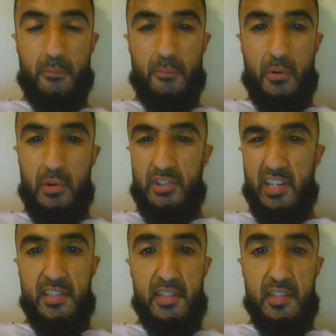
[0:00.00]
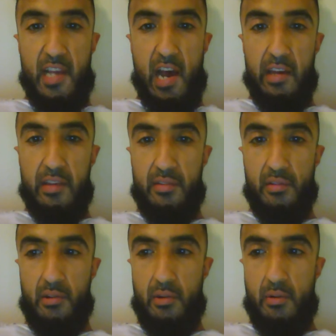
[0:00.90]
for just his eyes.
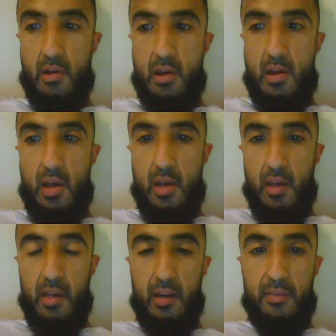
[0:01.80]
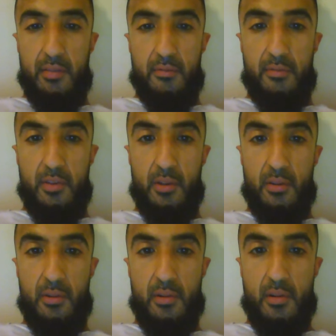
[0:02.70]
He doesn't
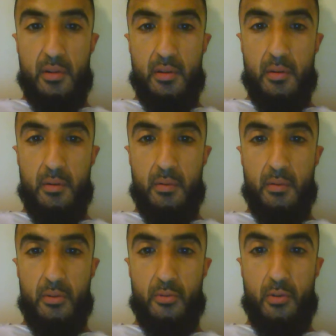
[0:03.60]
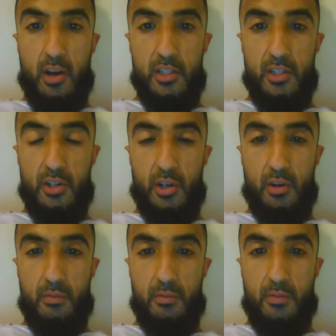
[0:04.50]
feel the rush of